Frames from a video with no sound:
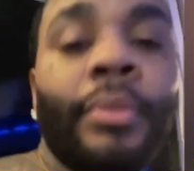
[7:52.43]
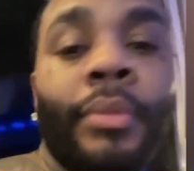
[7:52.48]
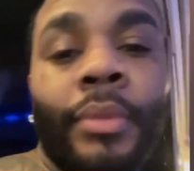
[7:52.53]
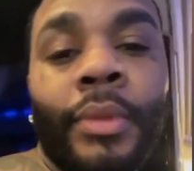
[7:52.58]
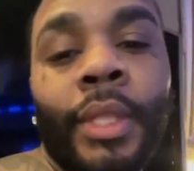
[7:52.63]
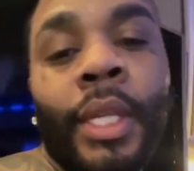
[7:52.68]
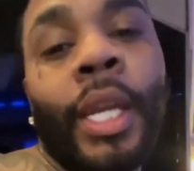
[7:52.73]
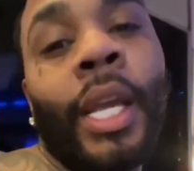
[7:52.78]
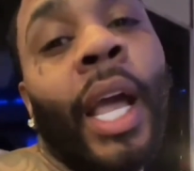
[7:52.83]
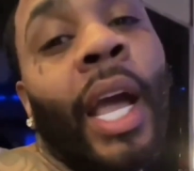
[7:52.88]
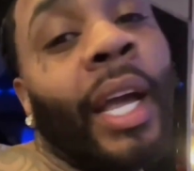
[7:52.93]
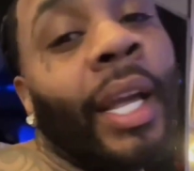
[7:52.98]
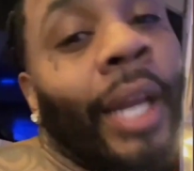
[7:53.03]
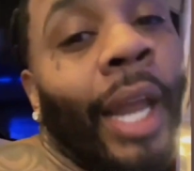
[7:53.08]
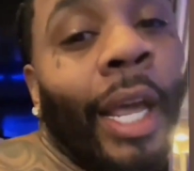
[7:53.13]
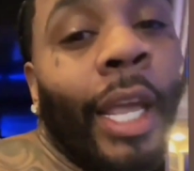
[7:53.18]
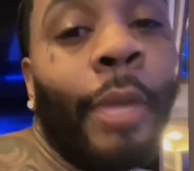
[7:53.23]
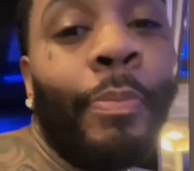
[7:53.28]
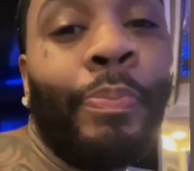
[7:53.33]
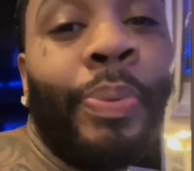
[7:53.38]
He acting
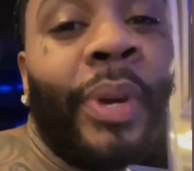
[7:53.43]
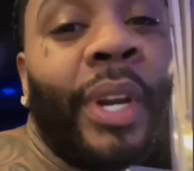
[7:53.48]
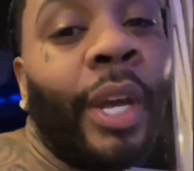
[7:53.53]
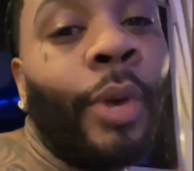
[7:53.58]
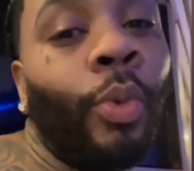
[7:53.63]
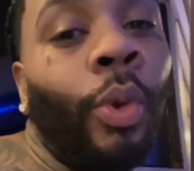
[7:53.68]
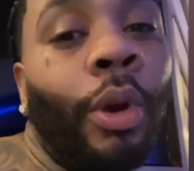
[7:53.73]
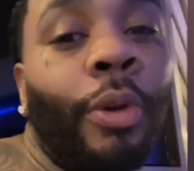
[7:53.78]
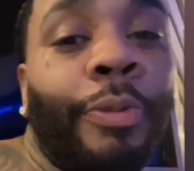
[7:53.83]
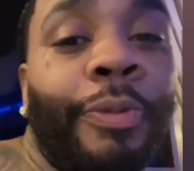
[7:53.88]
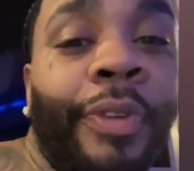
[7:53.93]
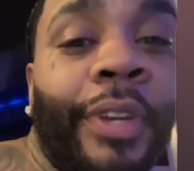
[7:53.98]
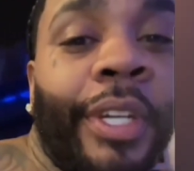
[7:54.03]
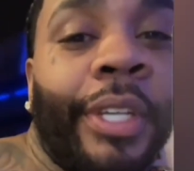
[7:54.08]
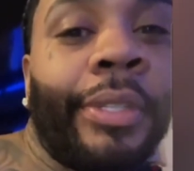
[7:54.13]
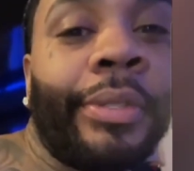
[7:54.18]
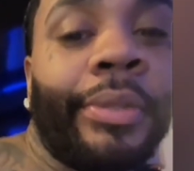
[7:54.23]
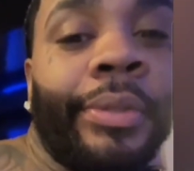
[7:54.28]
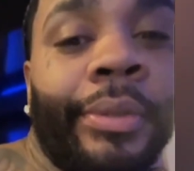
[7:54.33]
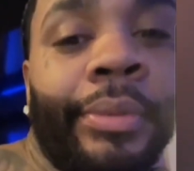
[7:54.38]
like he put in work for this.